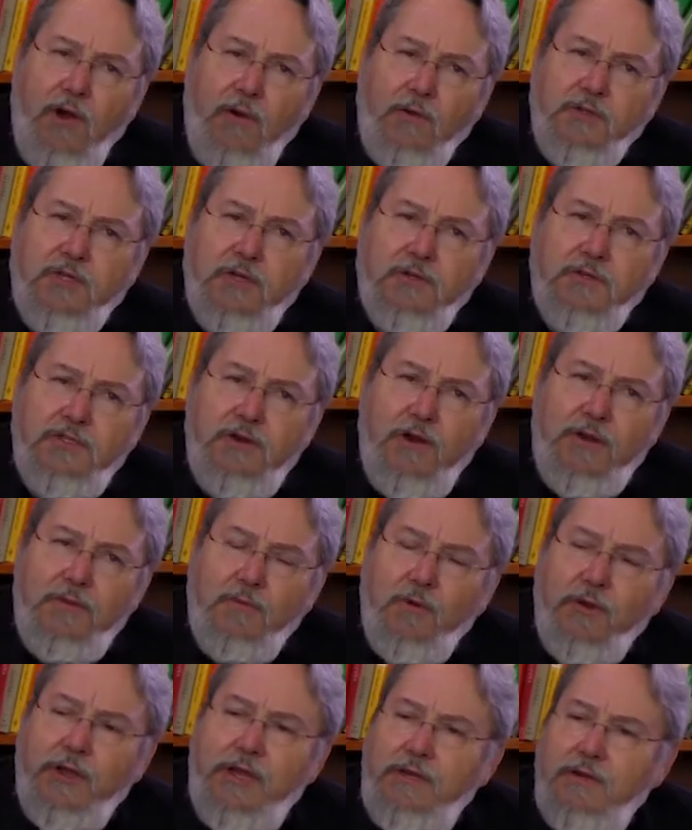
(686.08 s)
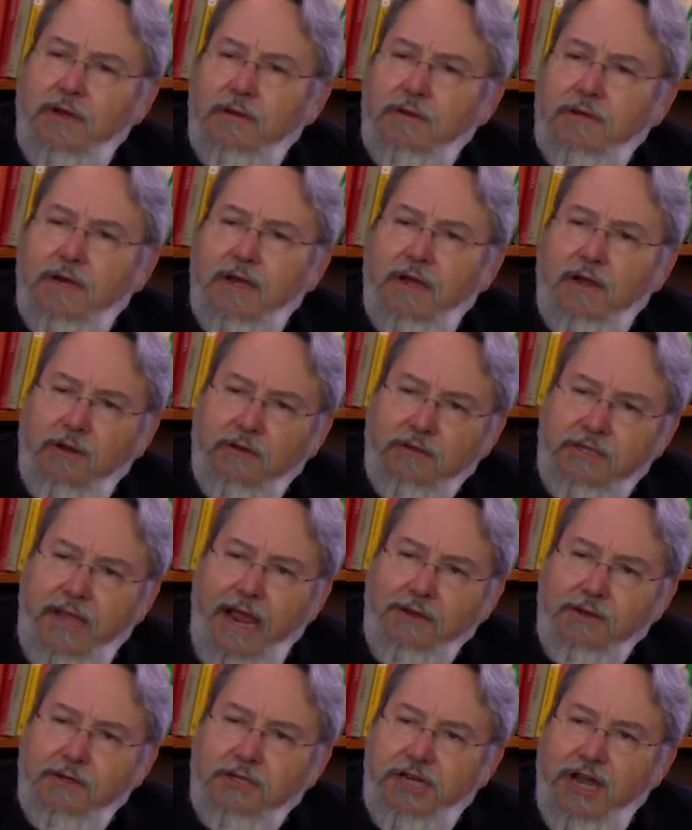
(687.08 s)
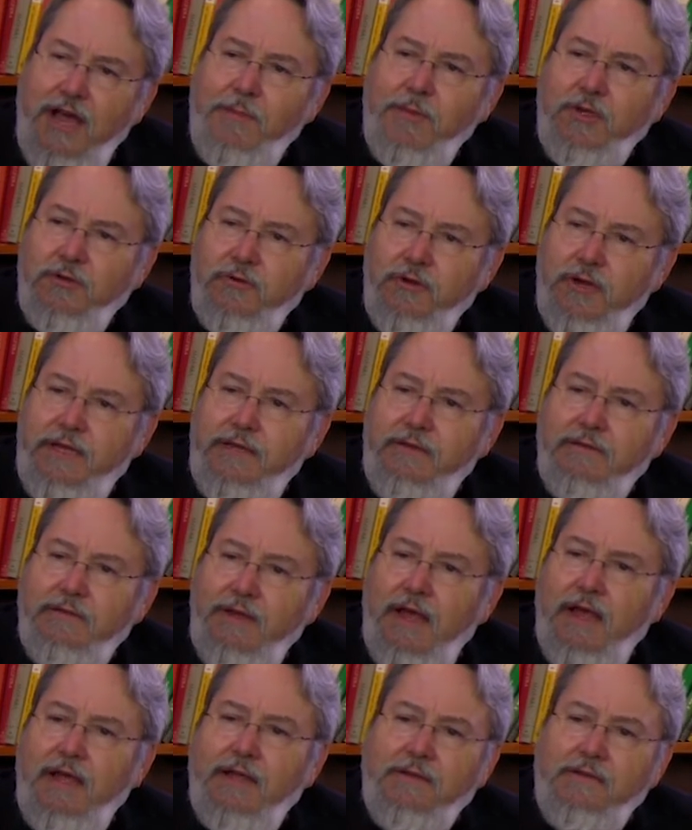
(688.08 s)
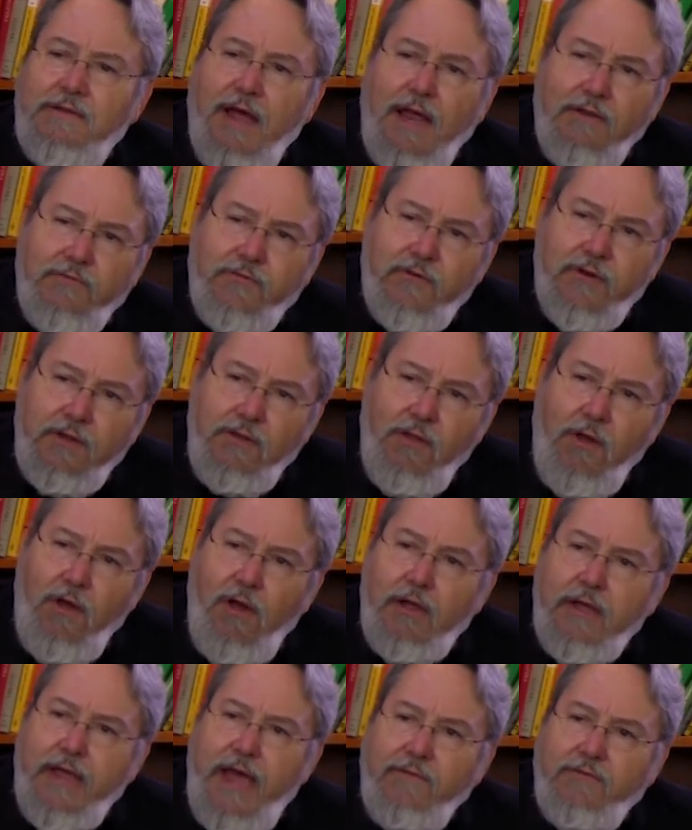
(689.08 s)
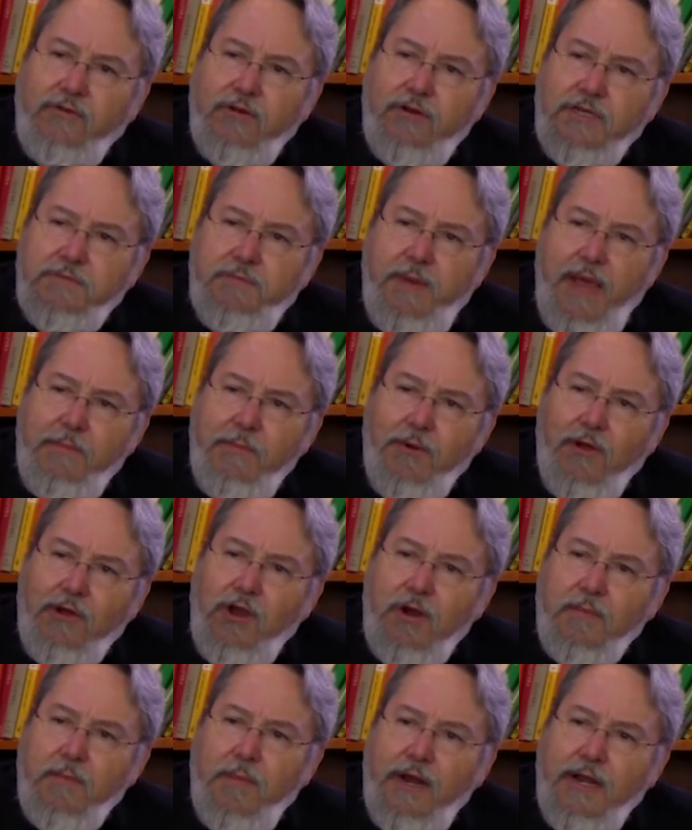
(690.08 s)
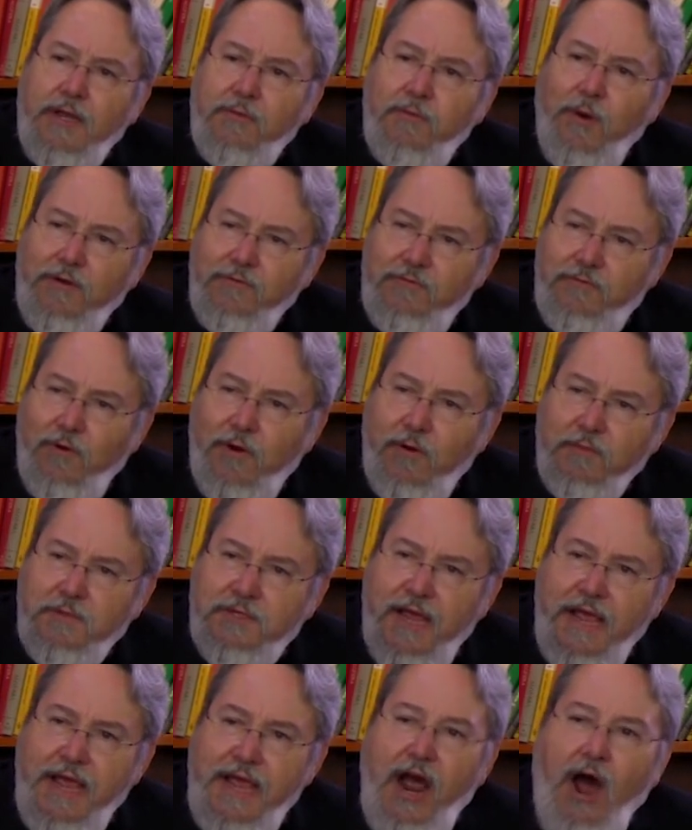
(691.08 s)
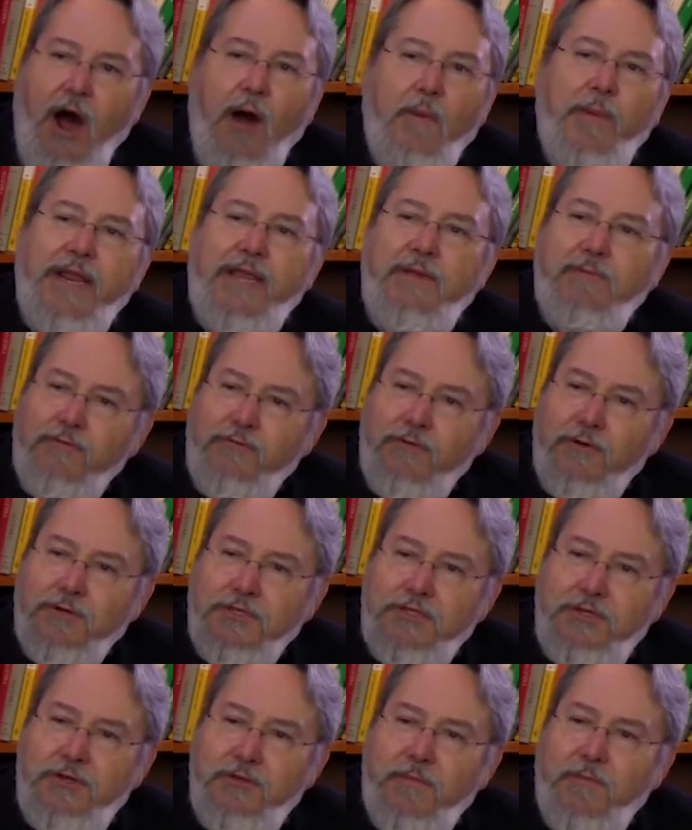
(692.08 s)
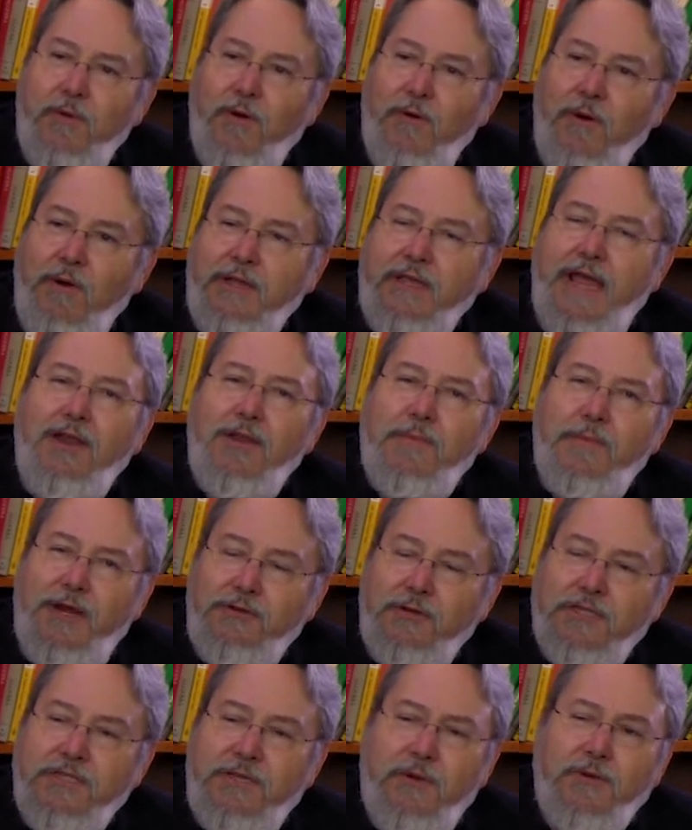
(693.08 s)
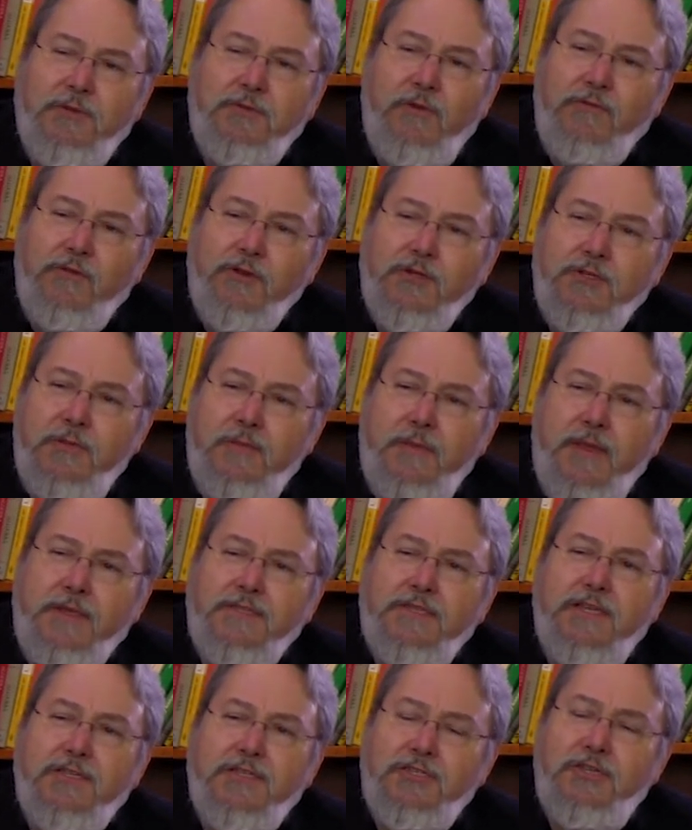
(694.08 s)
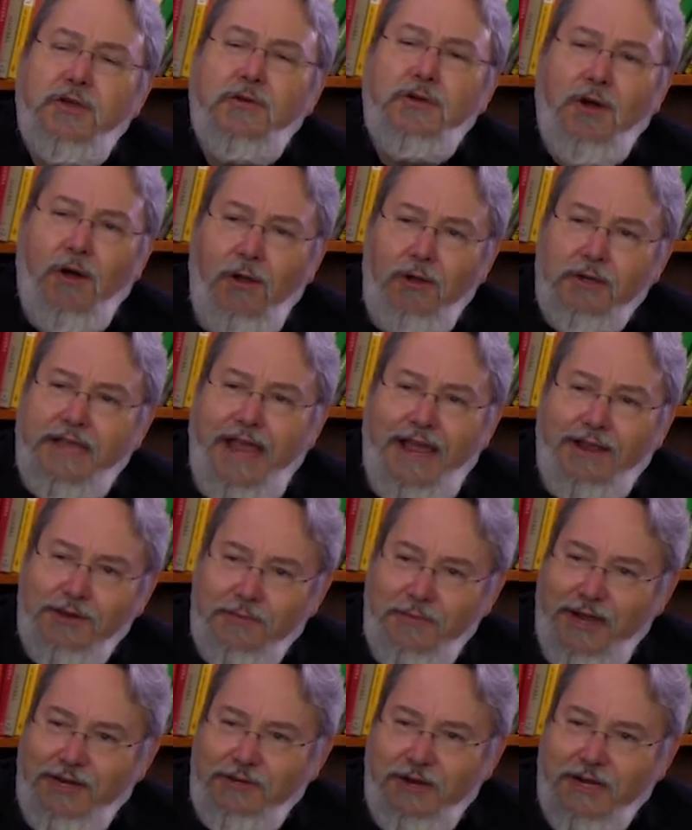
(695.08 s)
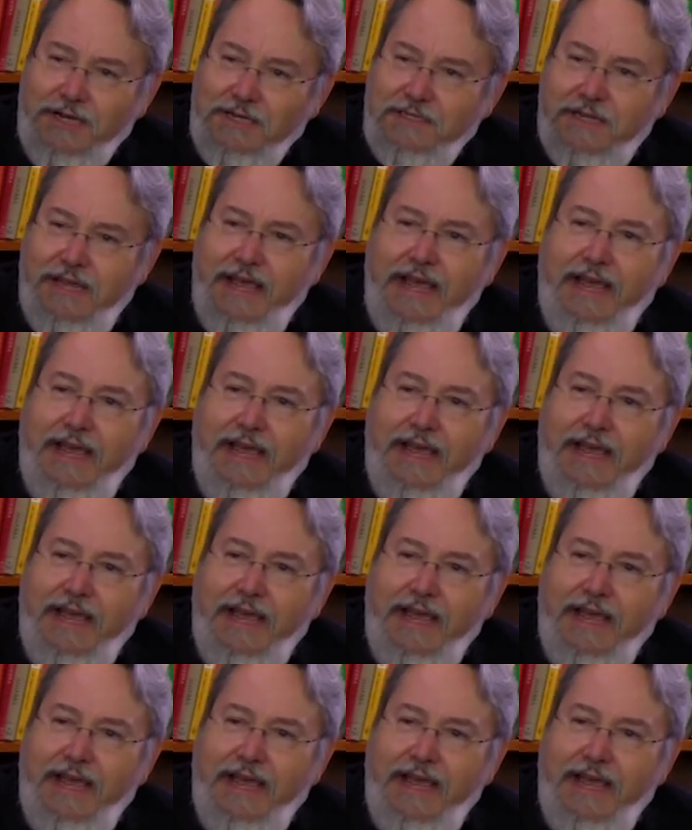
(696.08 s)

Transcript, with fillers: also started working on, uh, on Kähler geometry uh, not very long after his paper on harmonic one forms. Oh, yes. But he refers to the Kähler metrics, he always refers to them as so called Kähler metrics.